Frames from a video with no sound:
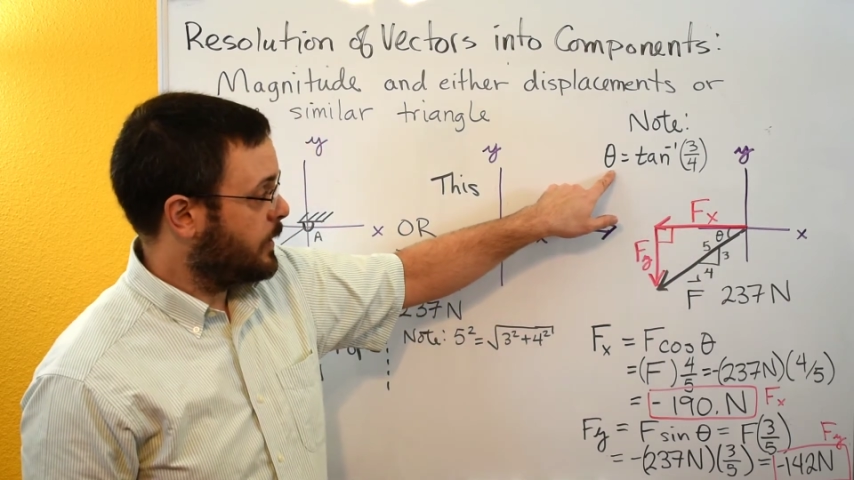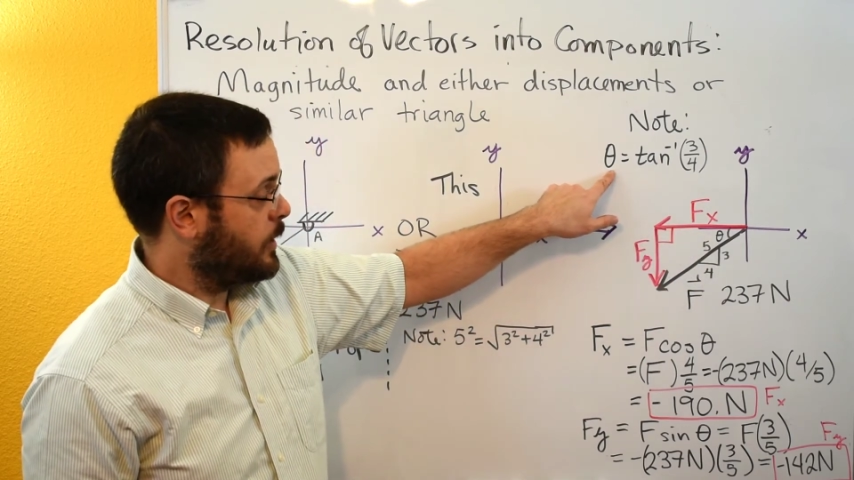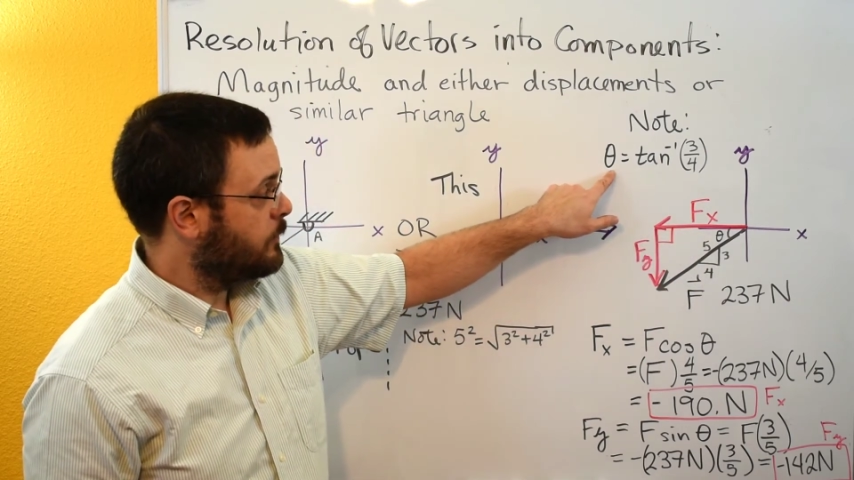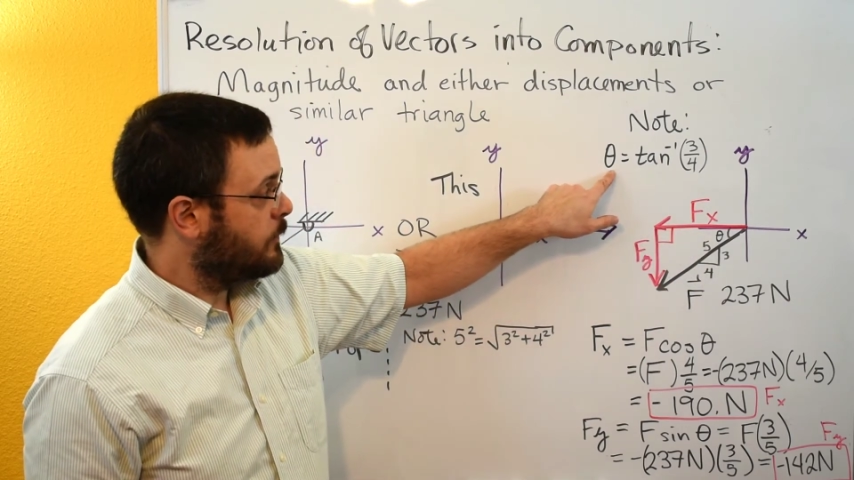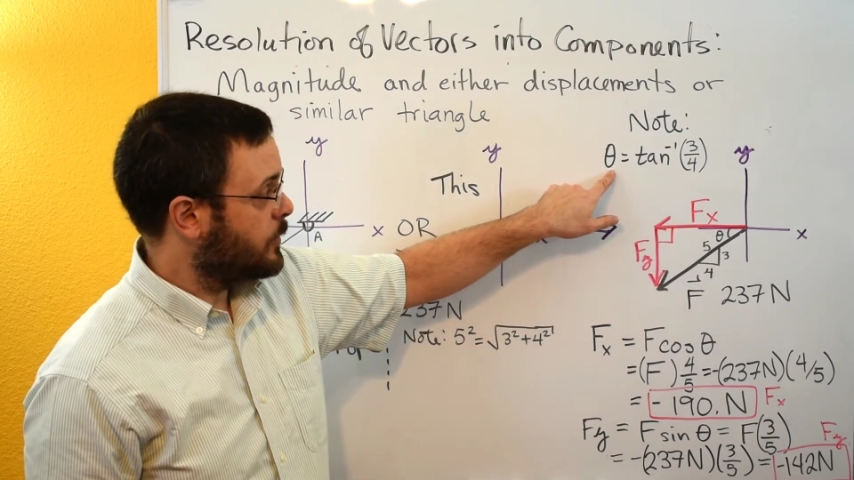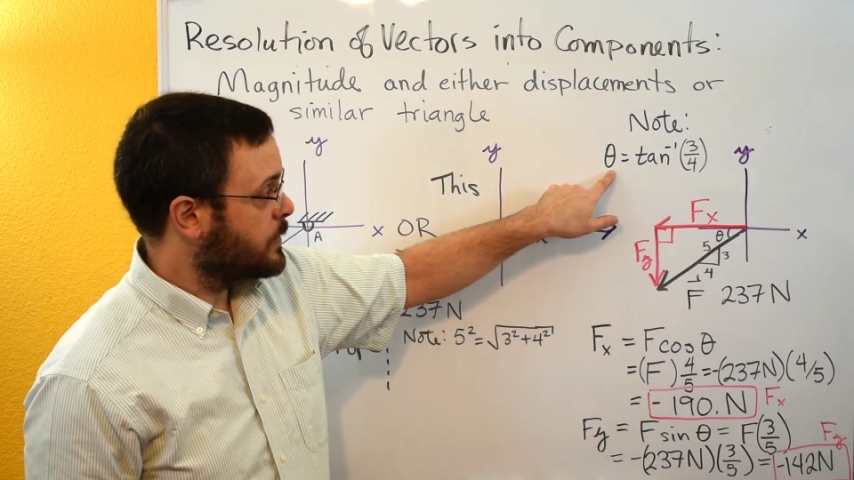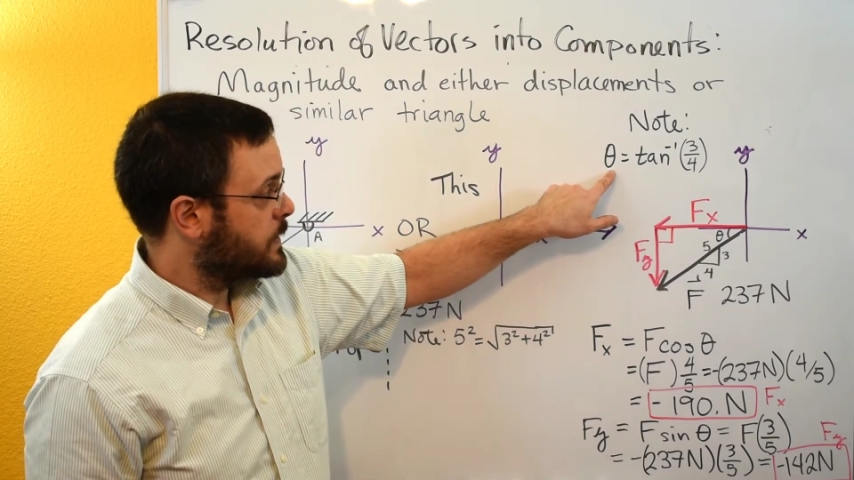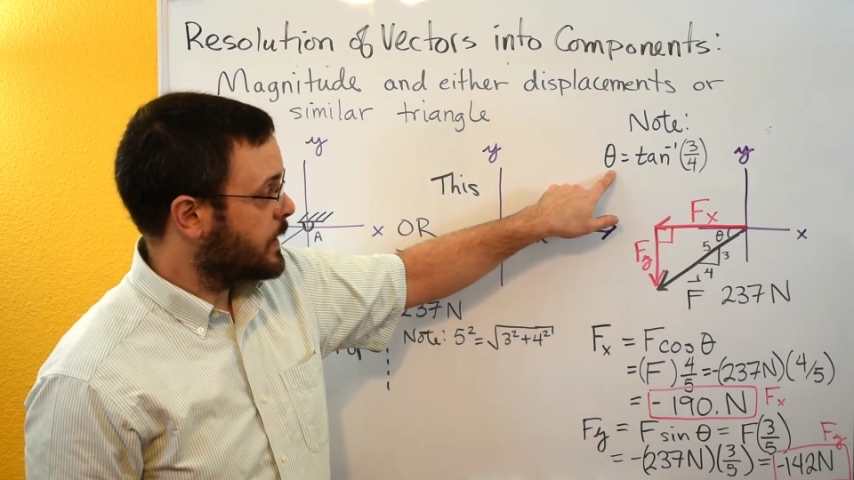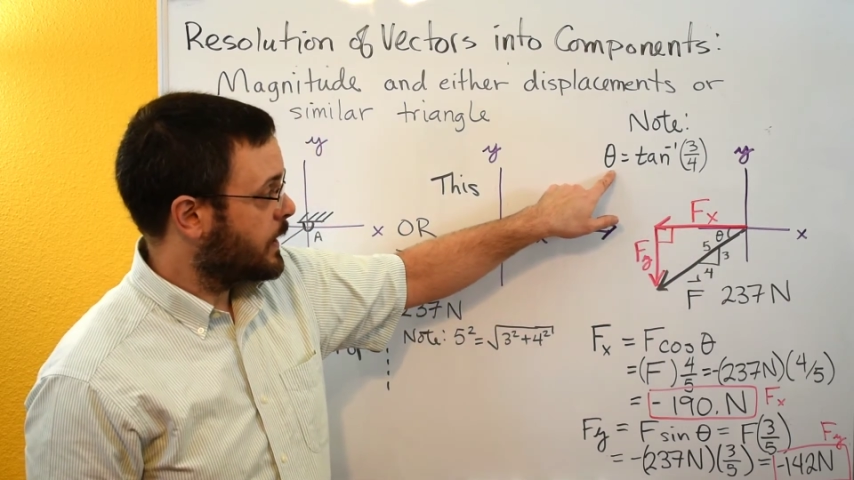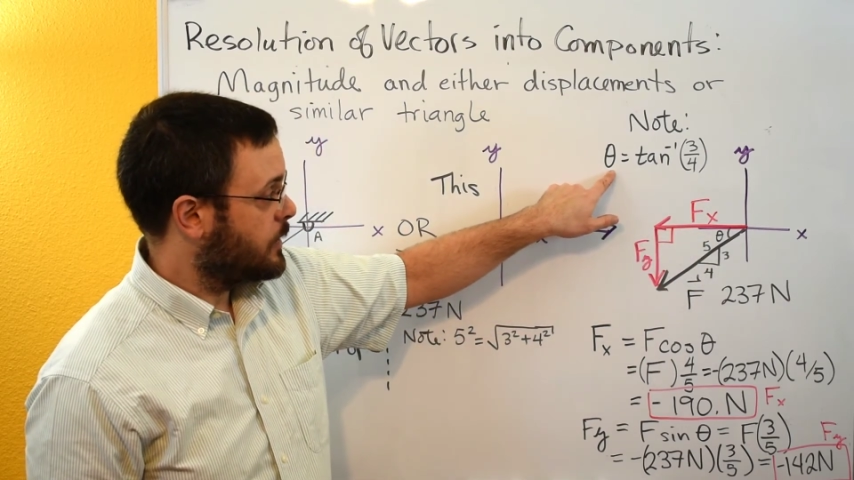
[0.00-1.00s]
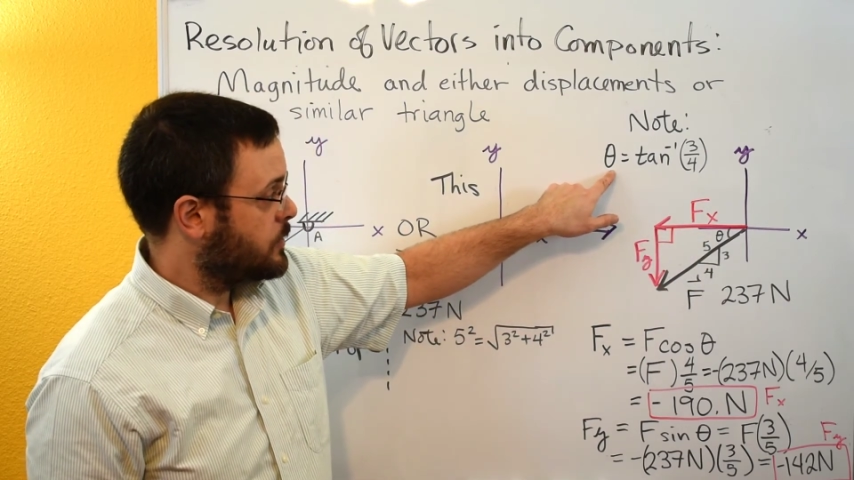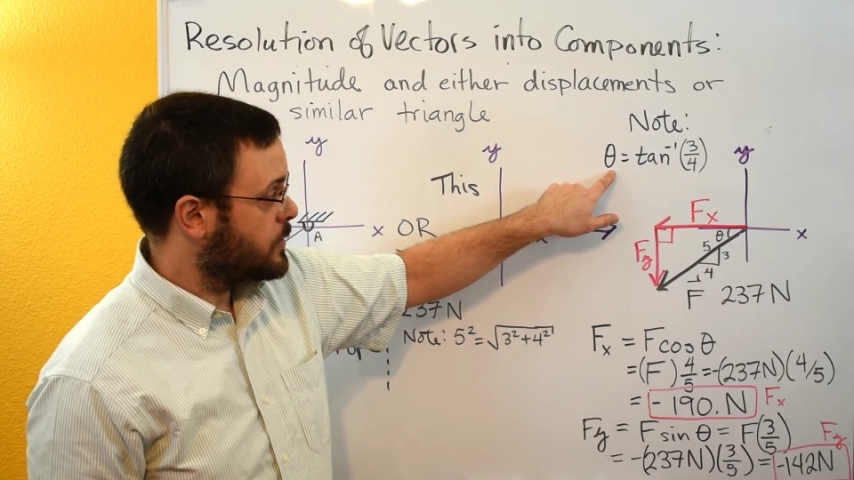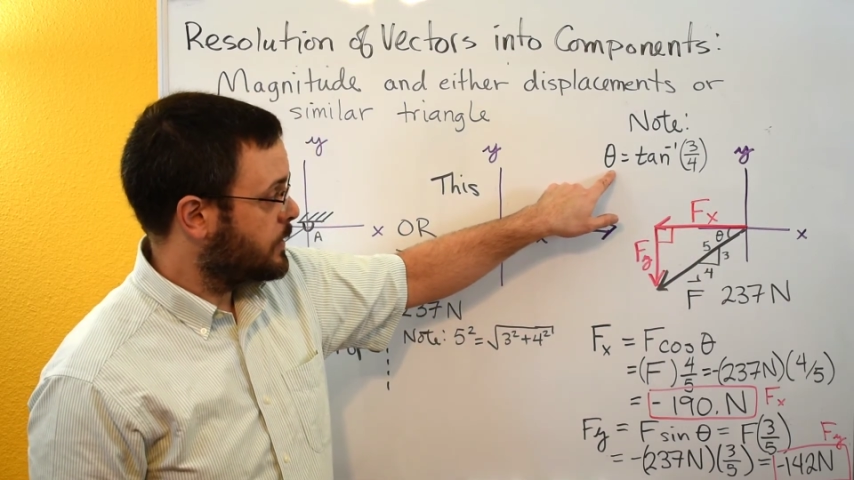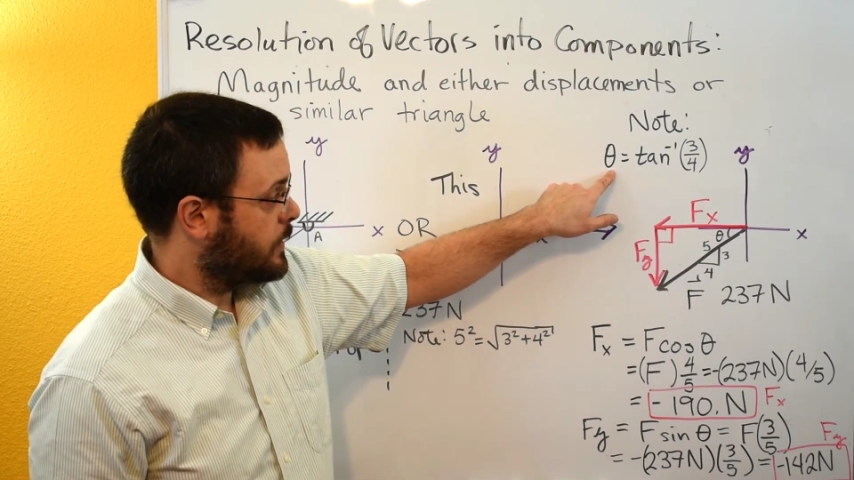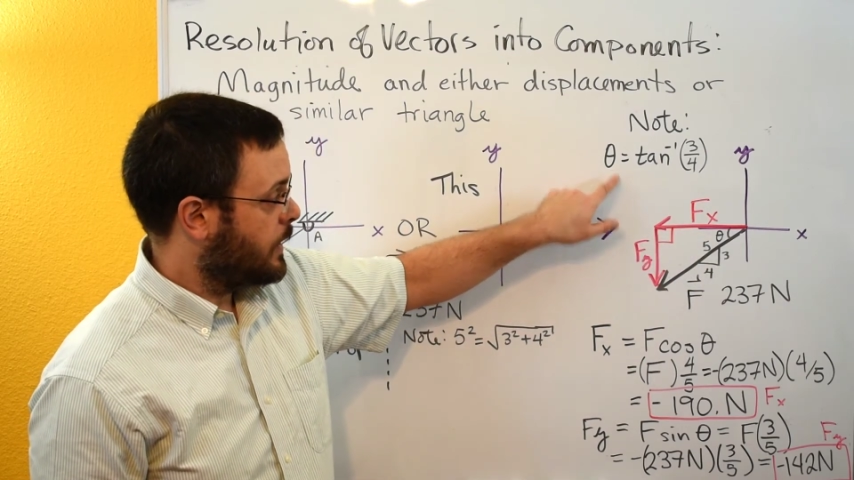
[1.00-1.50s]
inverse
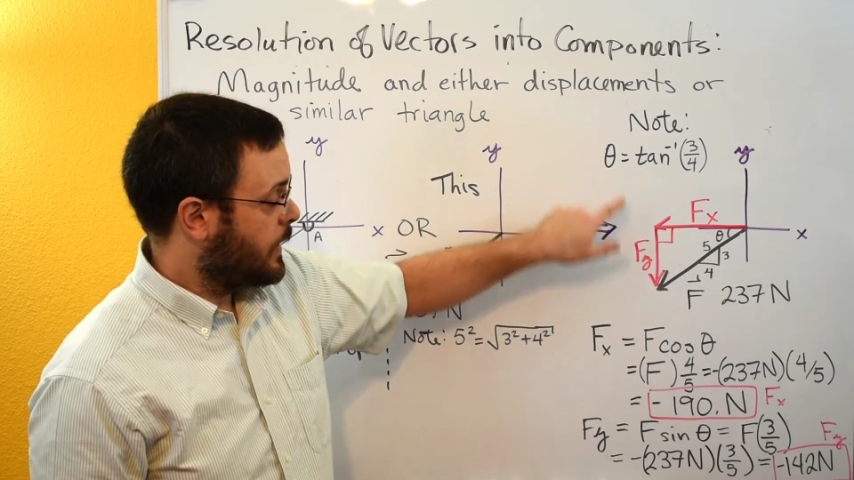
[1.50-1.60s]
tangent